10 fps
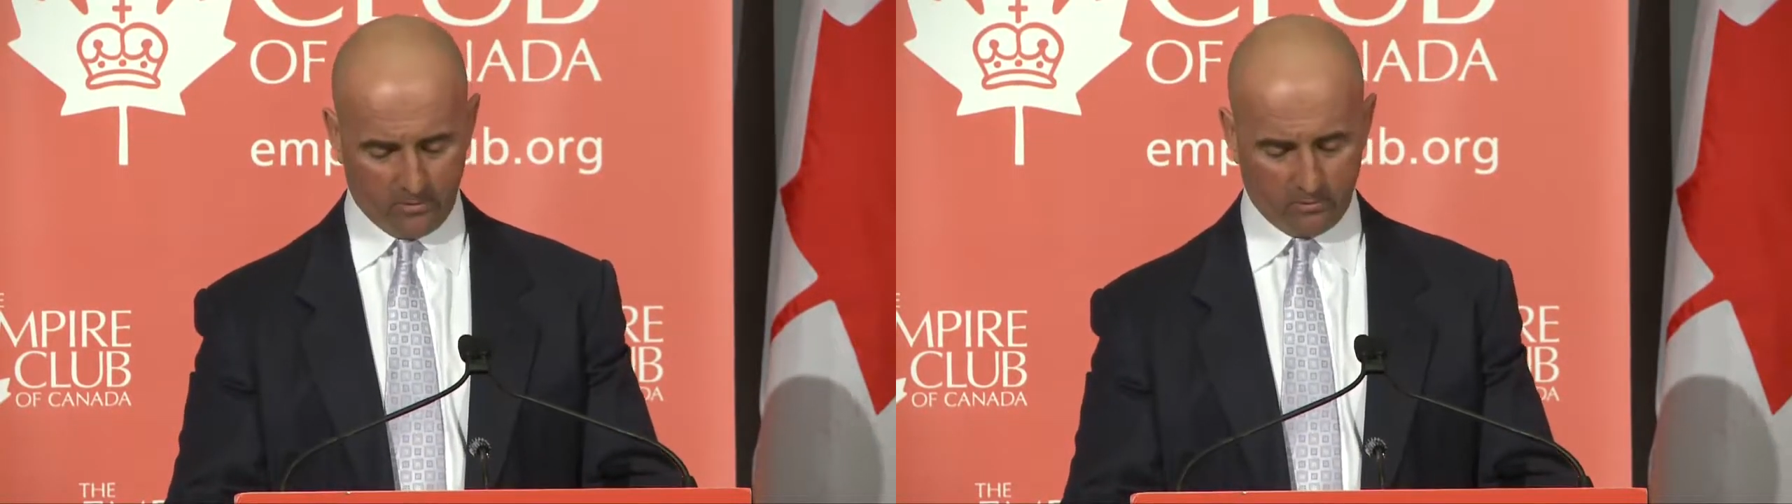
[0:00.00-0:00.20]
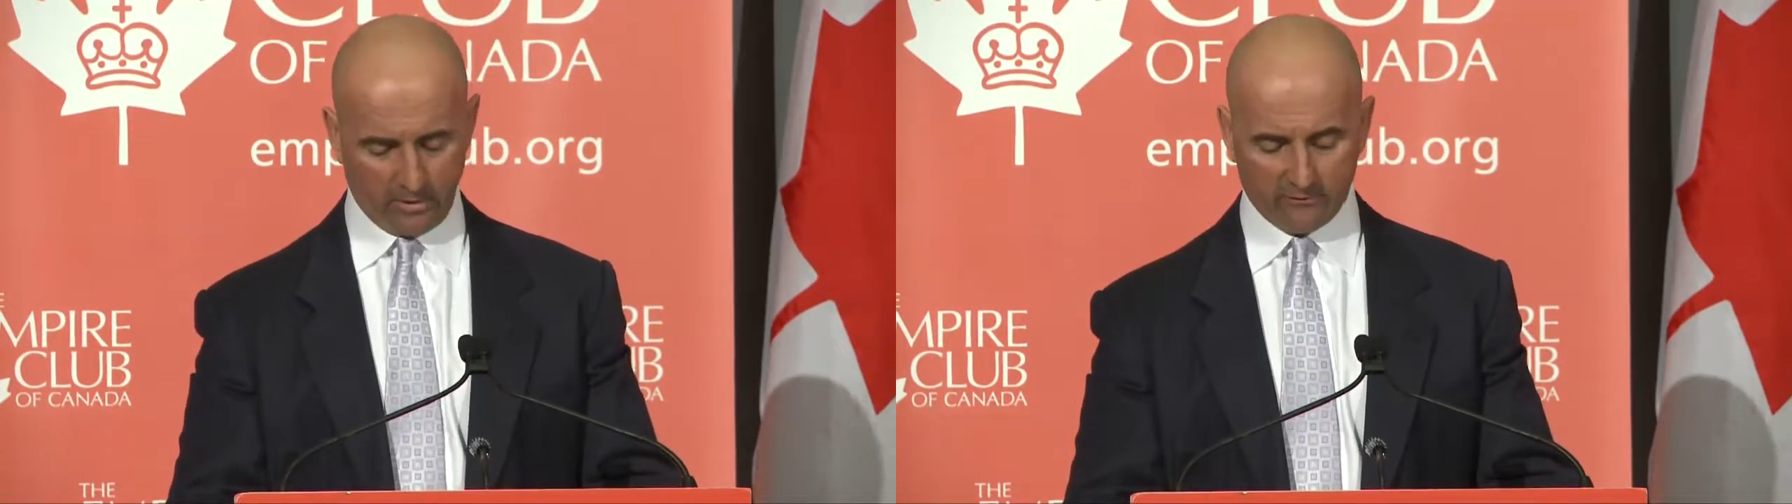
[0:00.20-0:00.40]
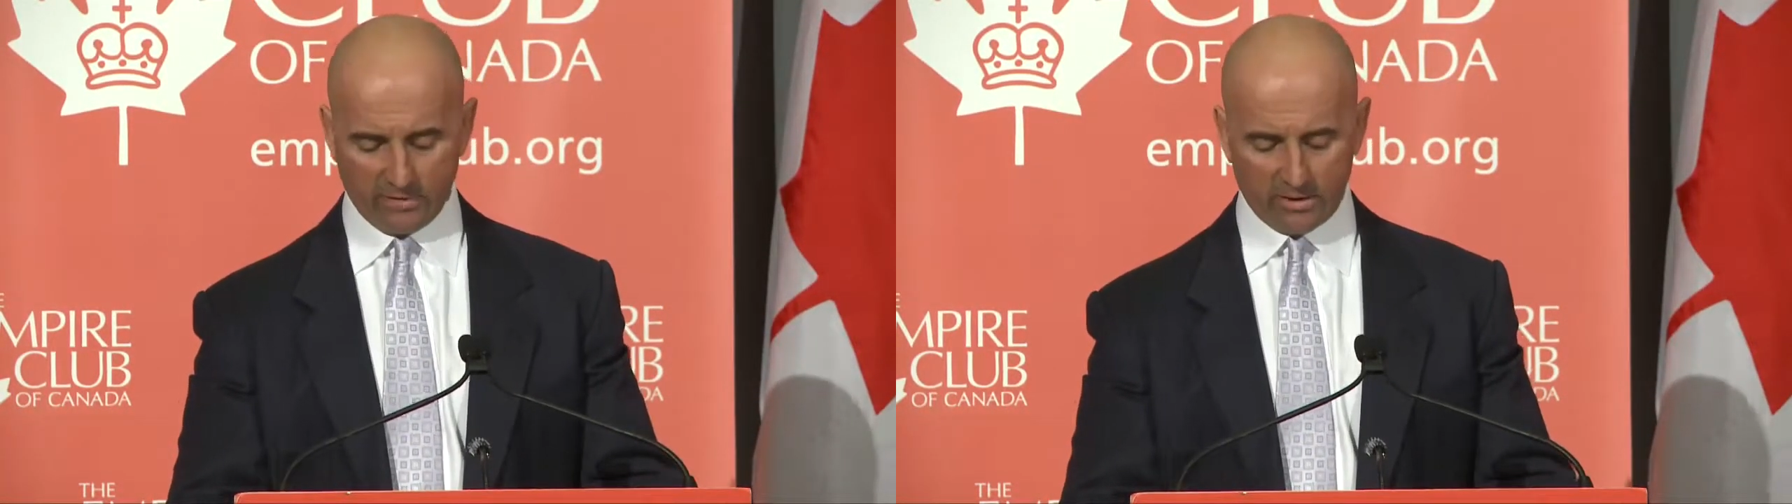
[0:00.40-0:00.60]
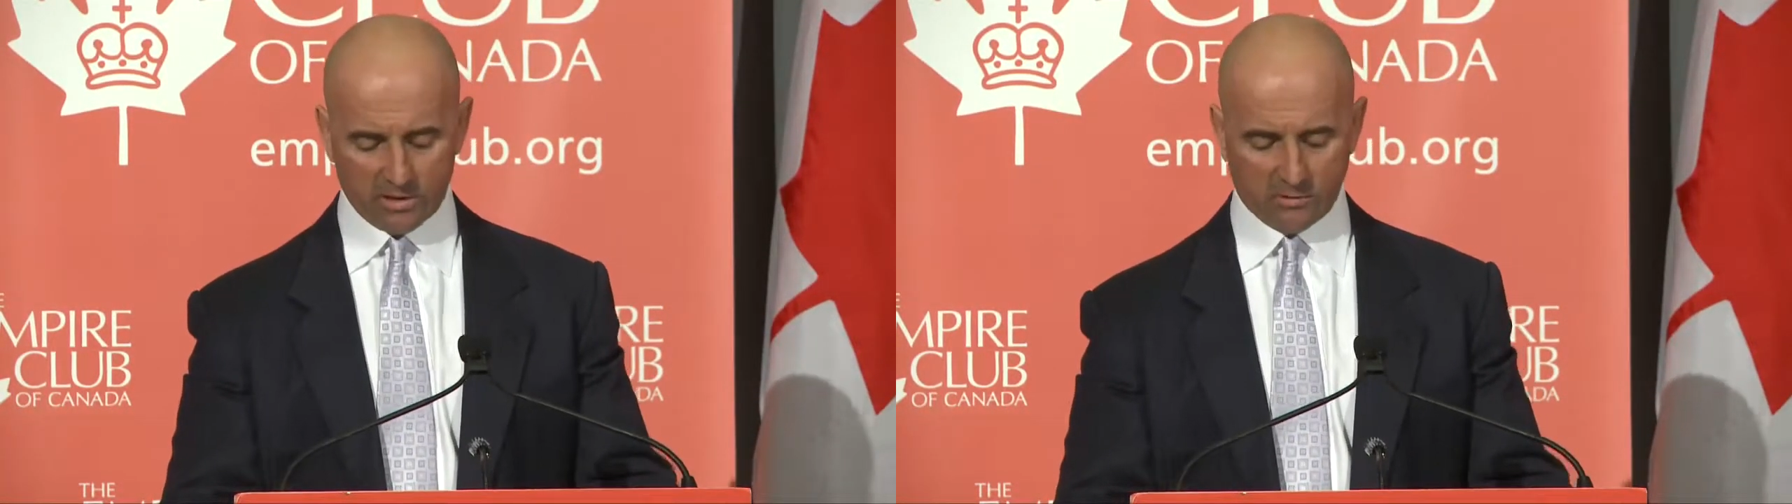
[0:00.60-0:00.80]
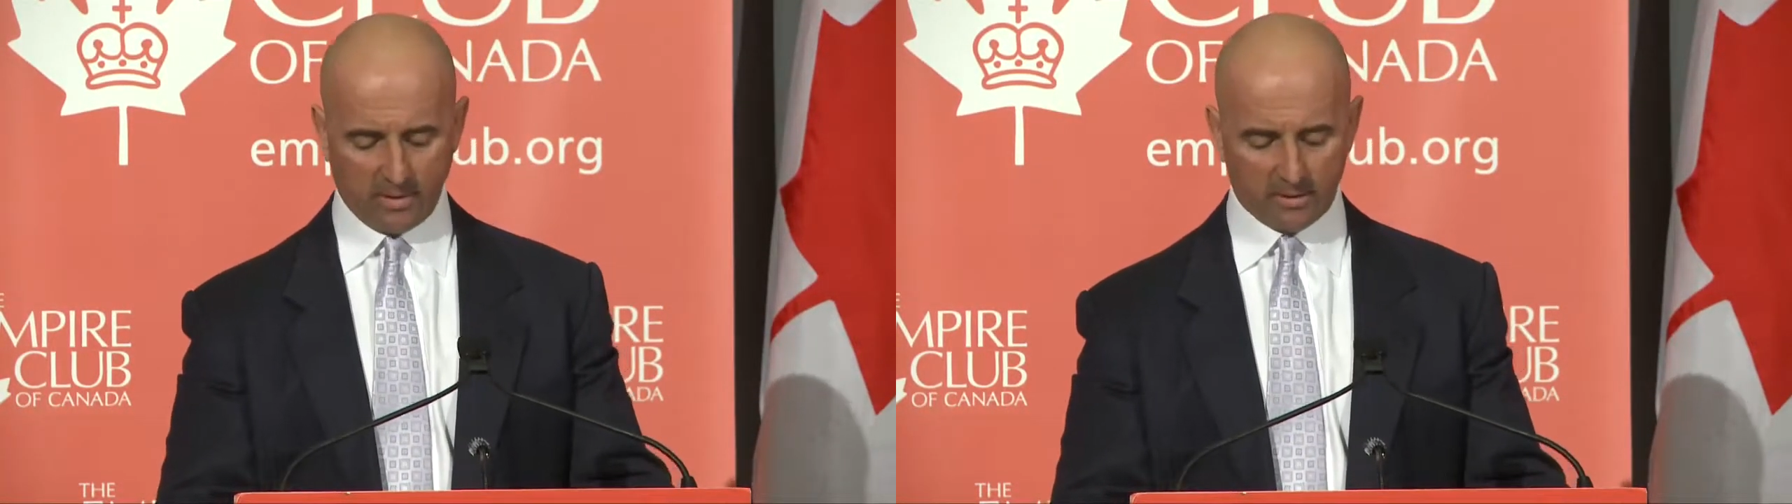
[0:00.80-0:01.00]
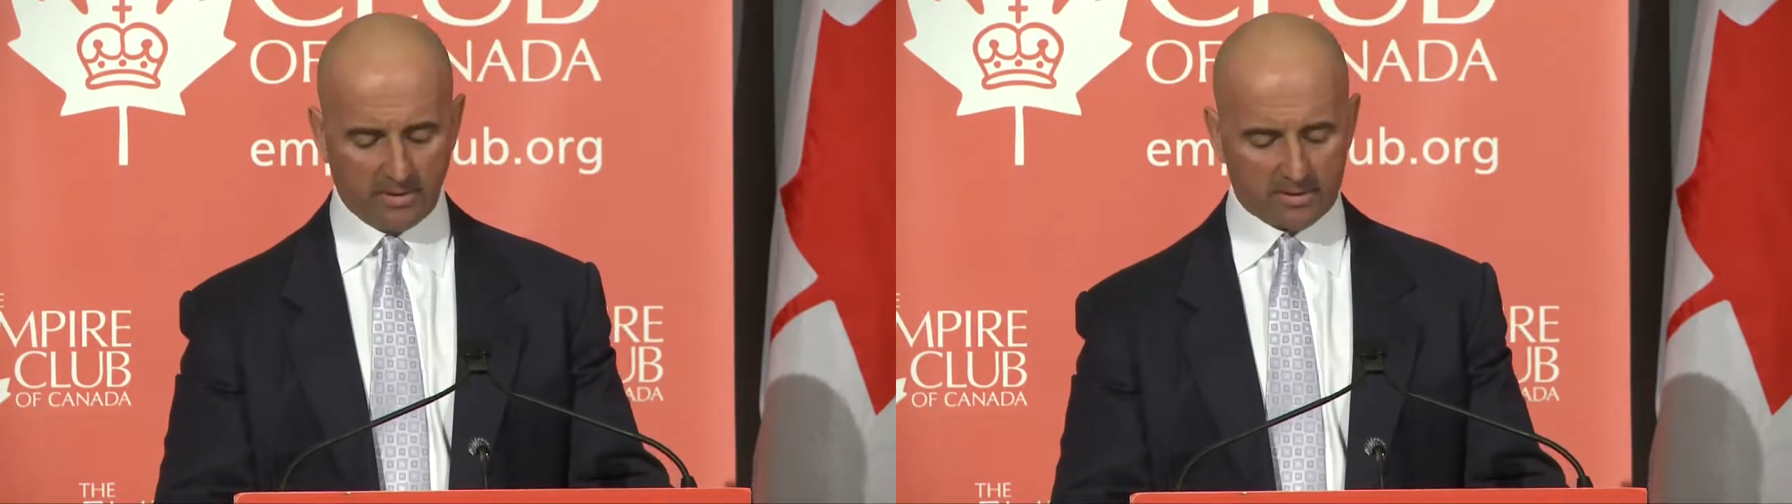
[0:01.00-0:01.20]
What I've done is surrounded